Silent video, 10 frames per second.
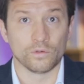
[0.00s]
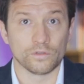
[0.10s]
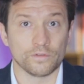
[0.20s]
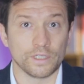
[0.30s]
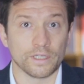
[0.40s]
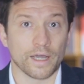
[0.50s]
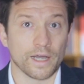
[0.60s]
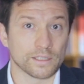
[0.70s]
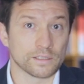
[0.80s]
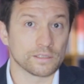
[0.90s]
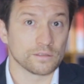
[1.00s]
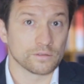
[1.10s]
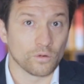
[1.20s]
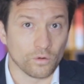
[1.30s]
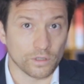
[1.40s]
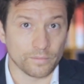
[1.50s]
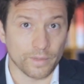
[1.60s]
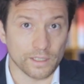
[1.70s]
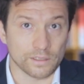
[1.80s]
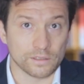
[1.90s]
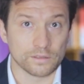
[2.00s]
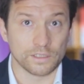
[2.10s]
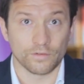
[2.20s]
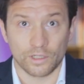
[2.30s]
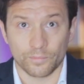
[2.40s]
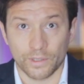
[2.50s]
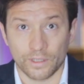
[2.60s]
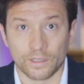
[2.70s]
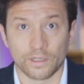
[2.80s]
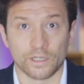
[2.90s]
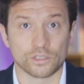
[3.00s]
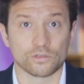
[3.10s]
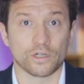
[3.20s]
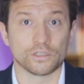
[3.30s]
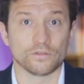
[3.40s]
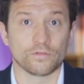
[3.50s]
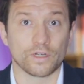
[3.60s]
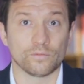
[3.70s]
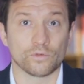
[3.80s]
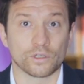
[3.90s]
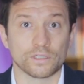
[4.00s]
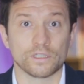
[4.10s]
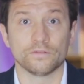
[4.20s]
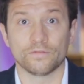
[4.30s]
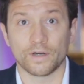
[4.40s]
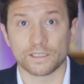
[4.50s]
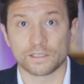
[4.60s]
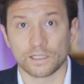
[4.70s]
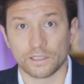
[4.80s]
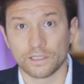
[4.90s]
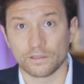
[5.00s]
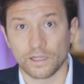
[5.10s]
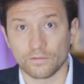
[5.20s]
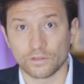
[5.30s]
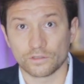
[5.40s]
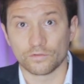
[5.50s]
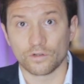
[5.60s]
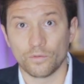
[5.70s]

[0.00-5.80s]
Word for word: one of the Act's core demands, developing a structured framework that defines clear levels of